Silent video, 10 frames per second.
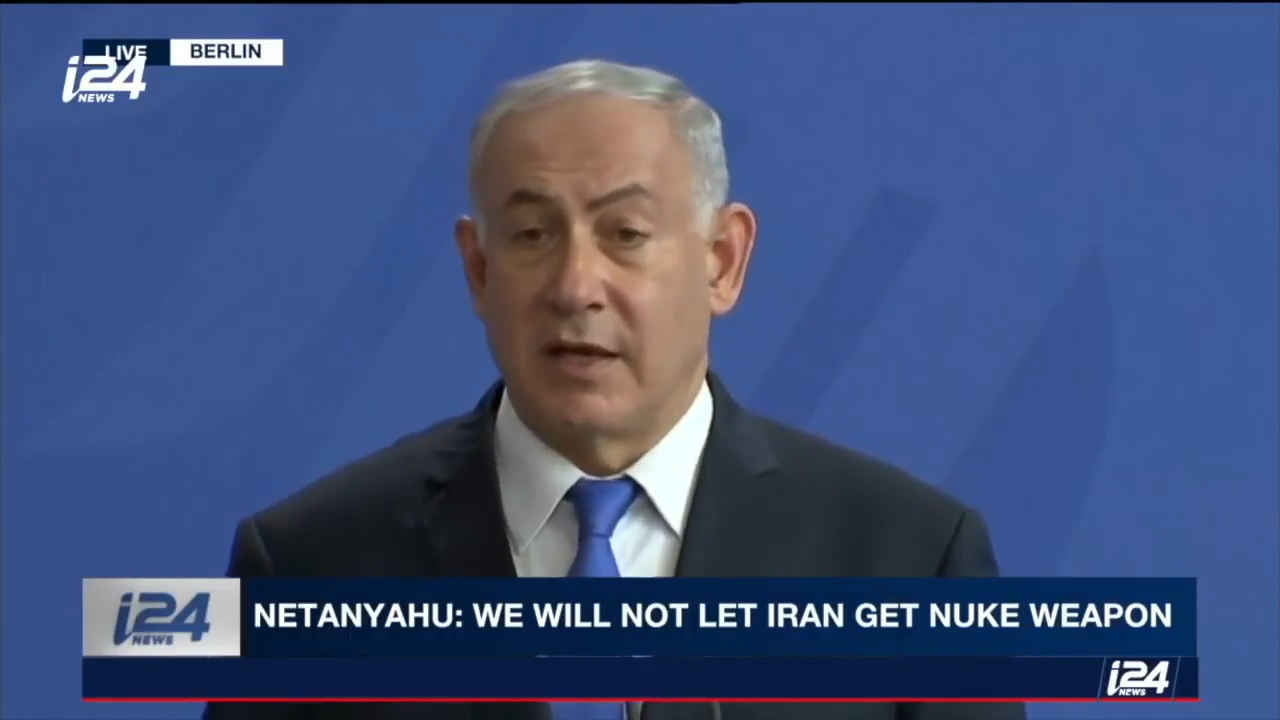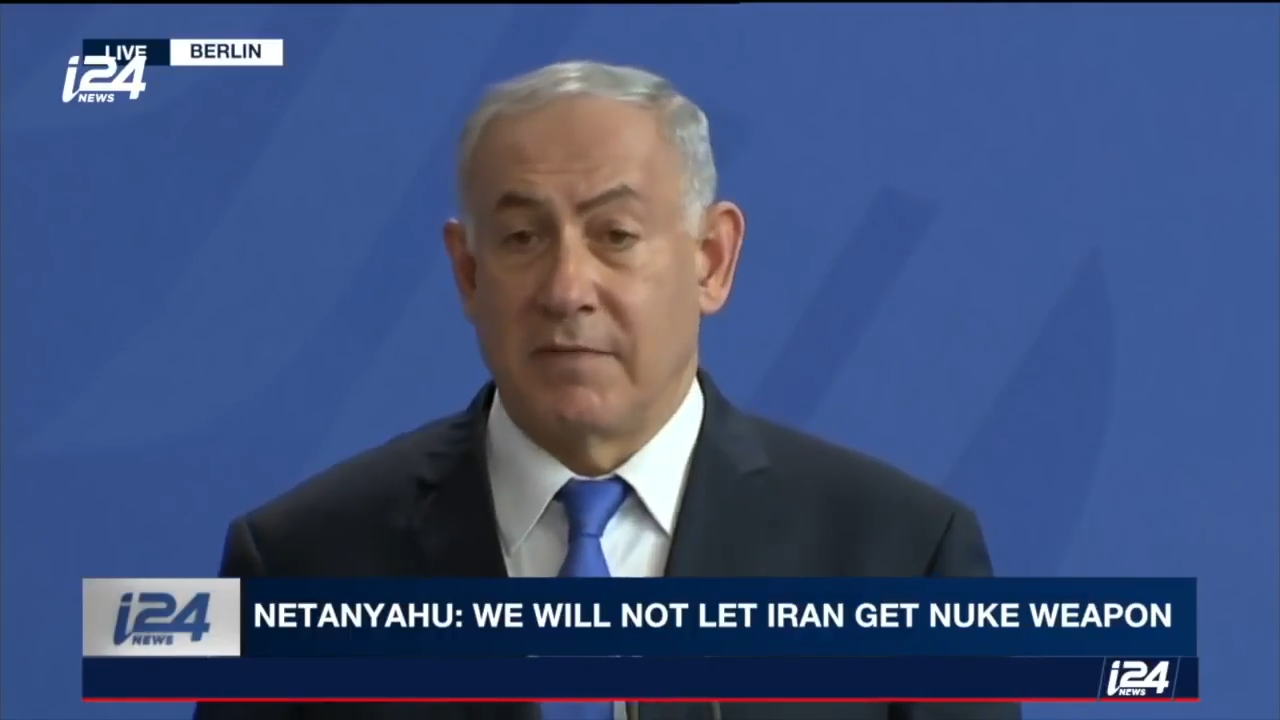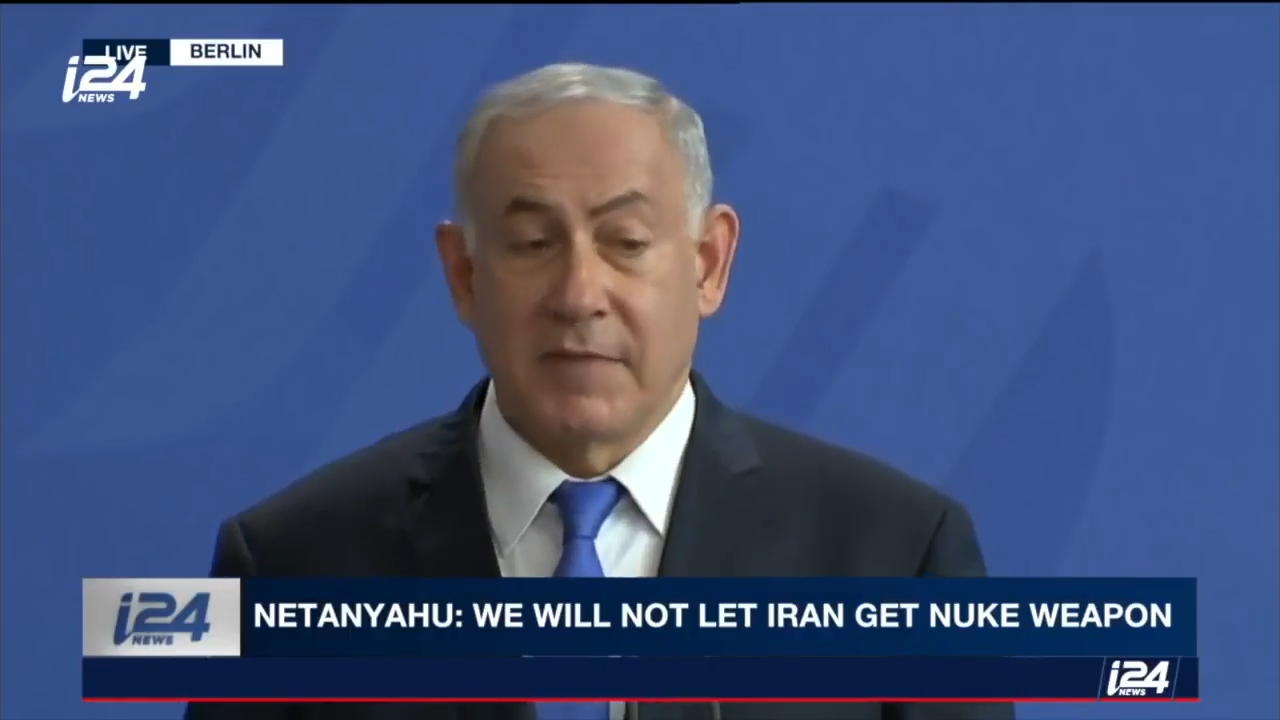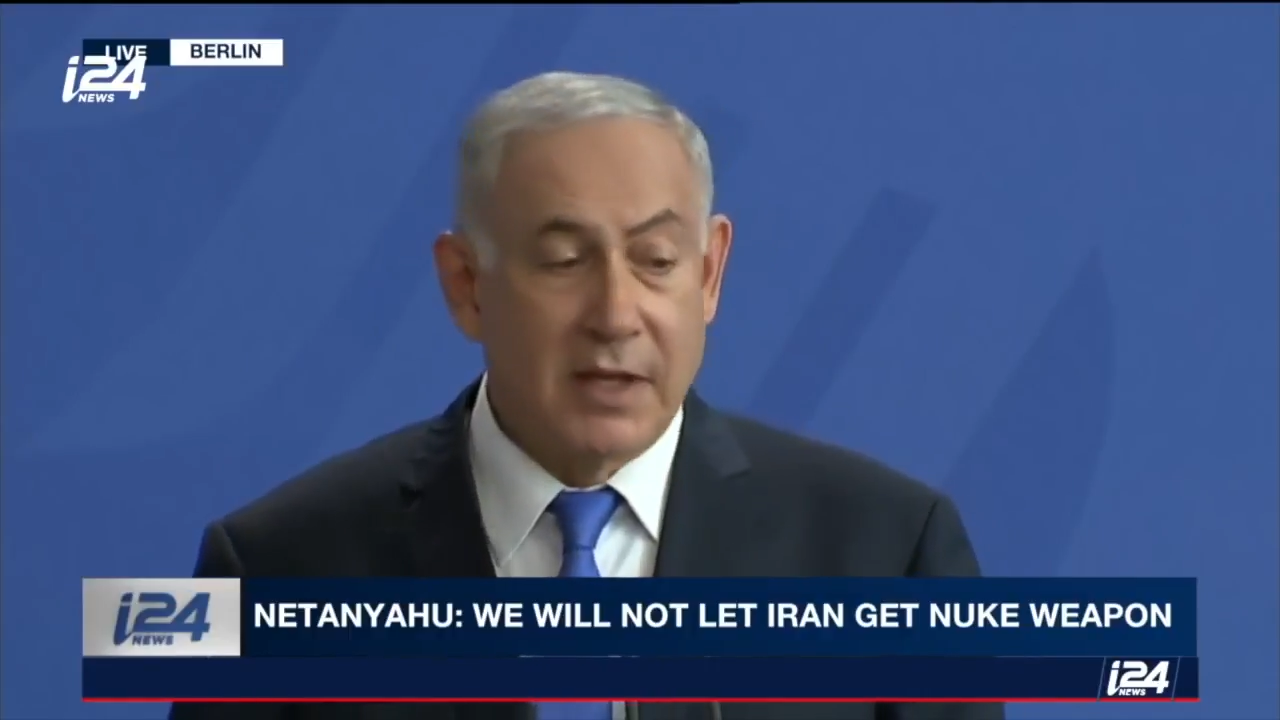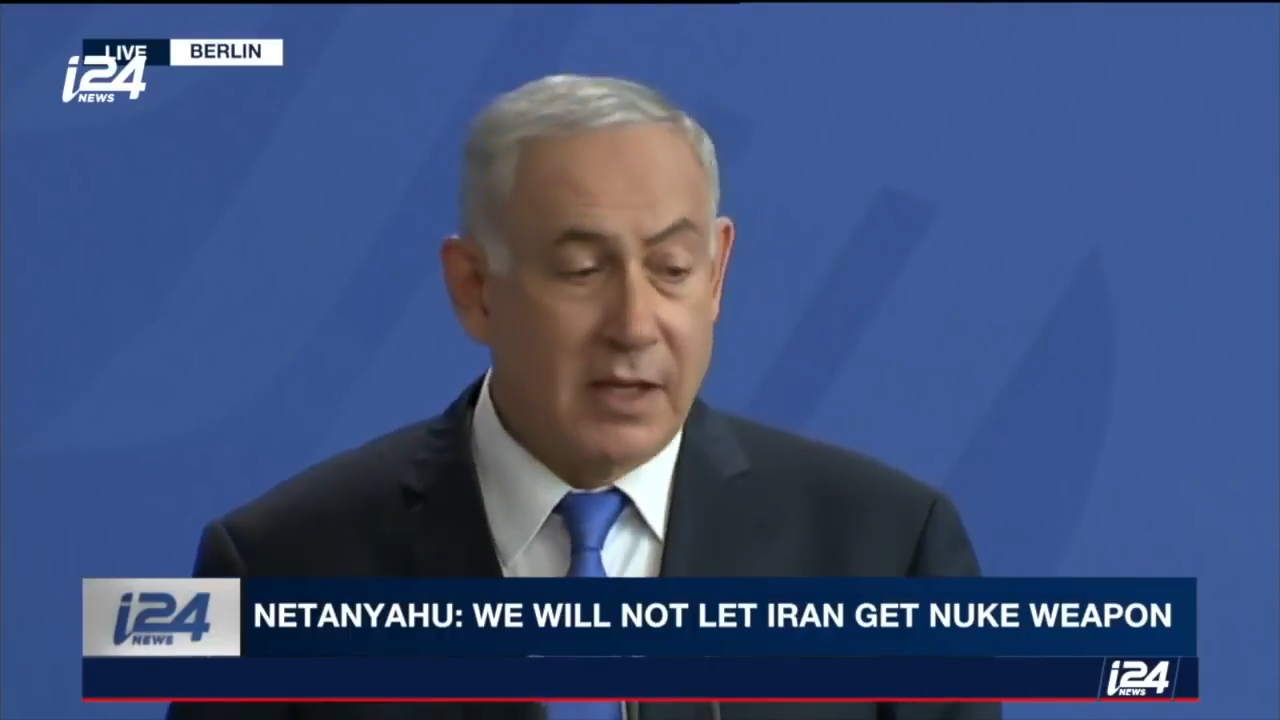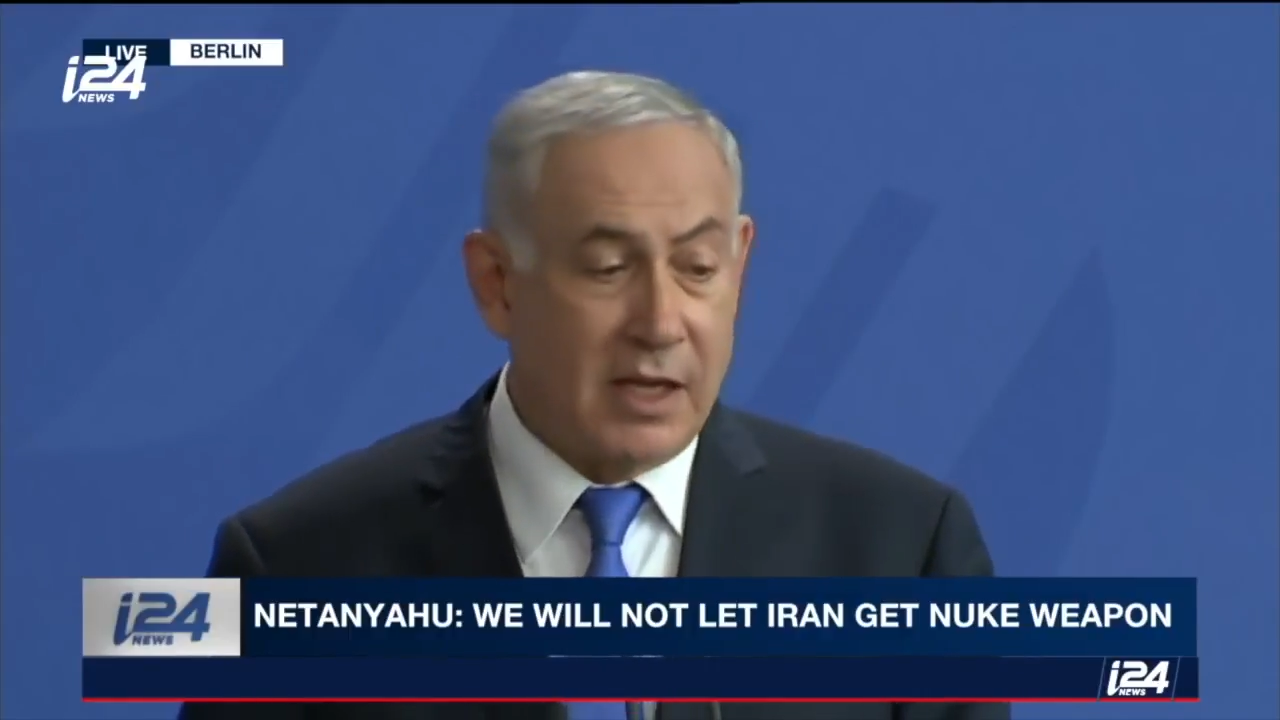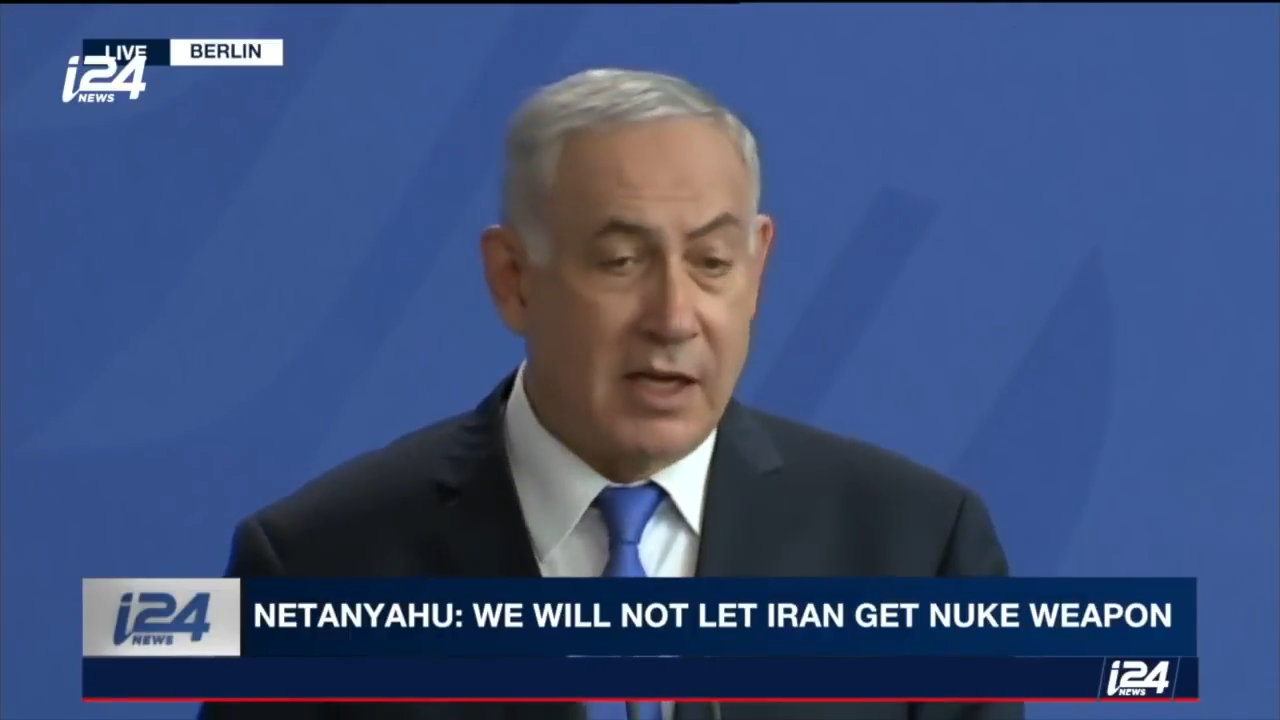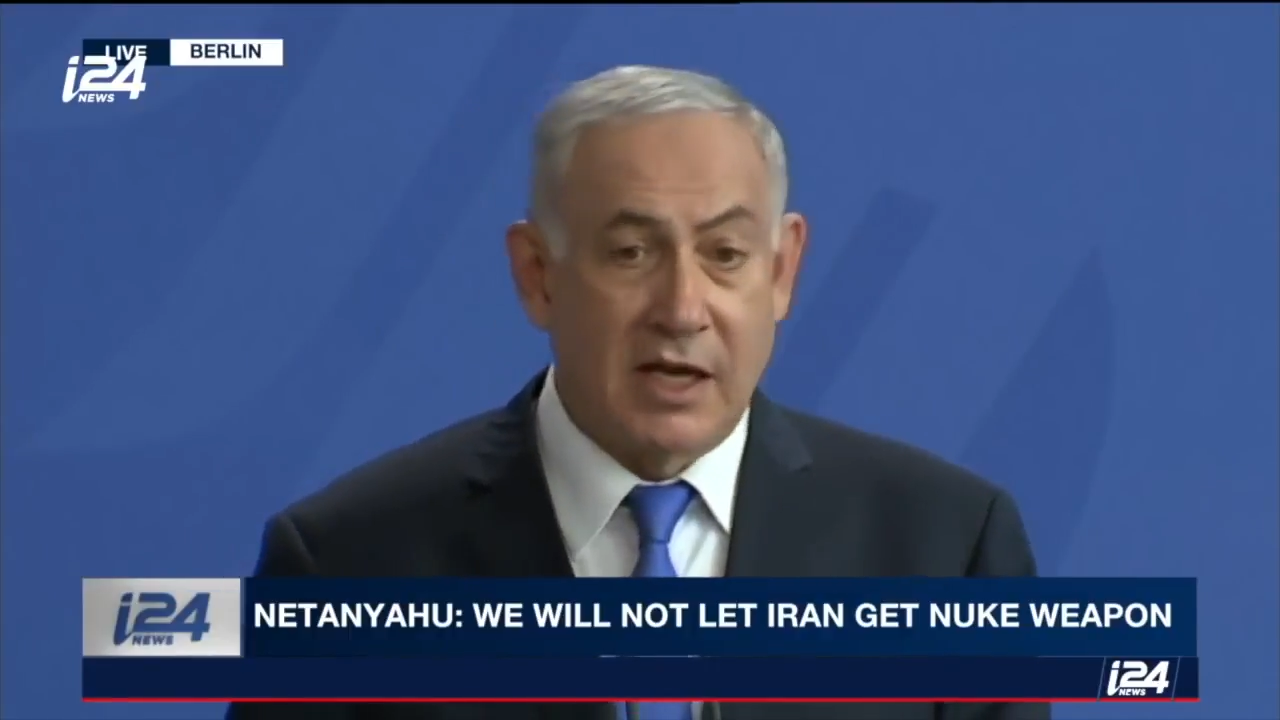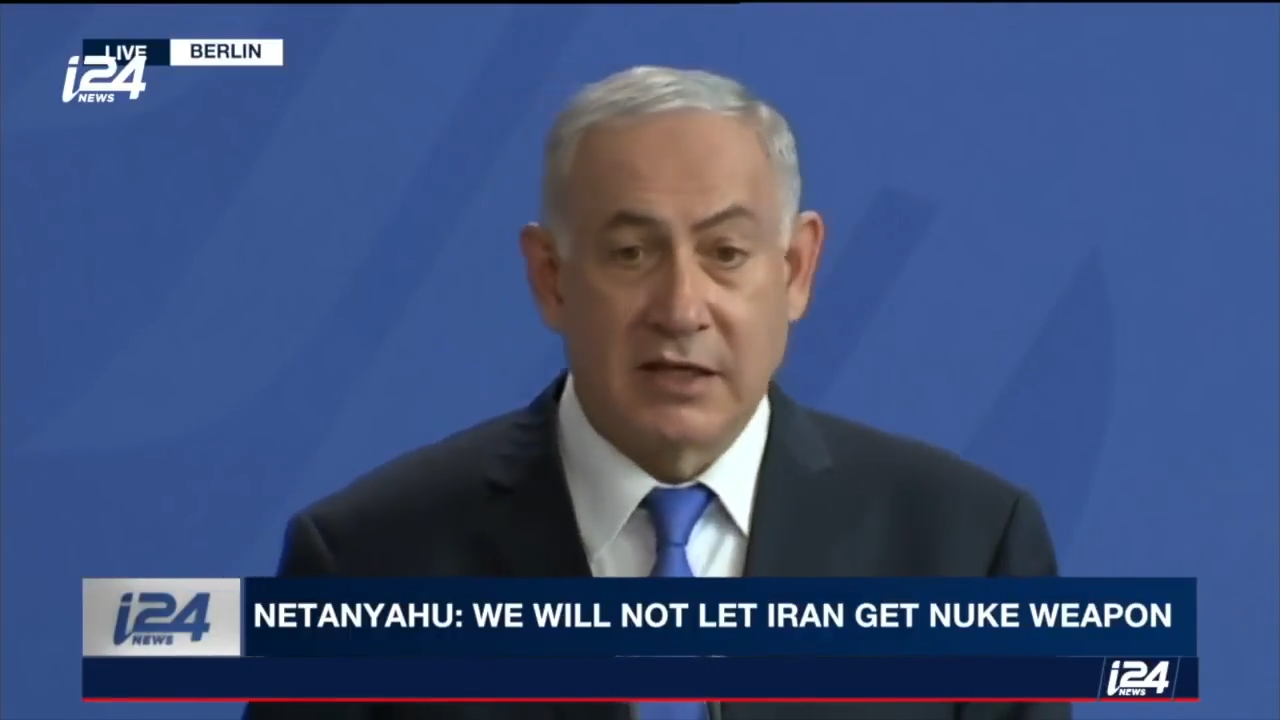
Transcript: in